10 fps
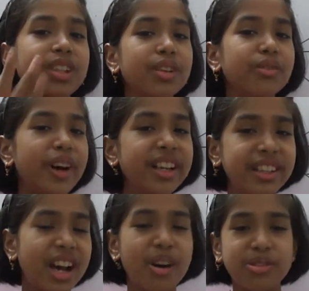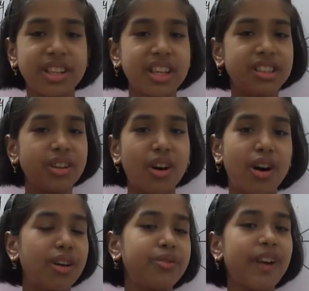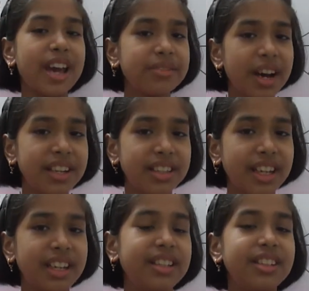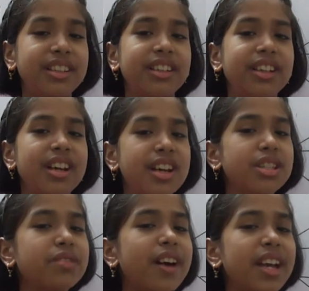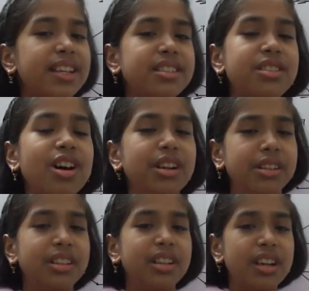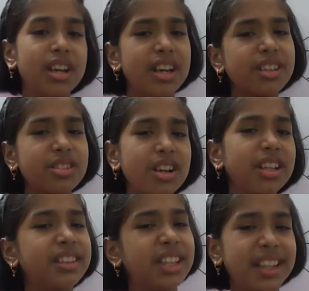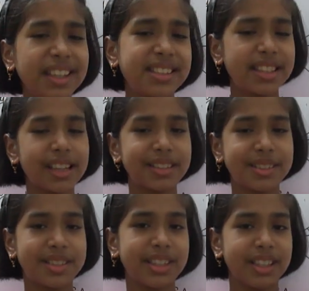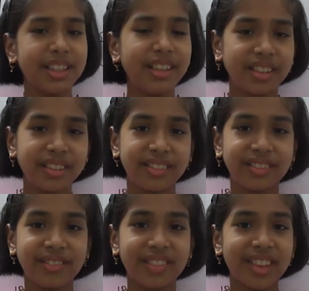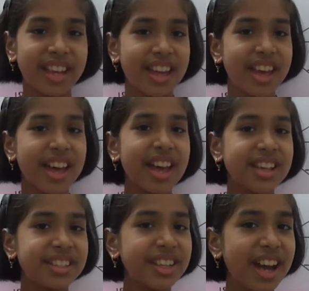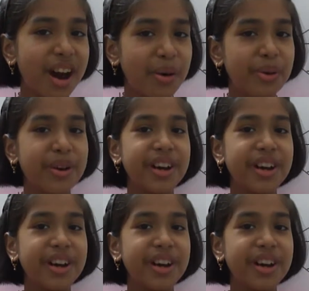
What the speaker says: 1000 or 500? So why it is not? It is only 360. So now,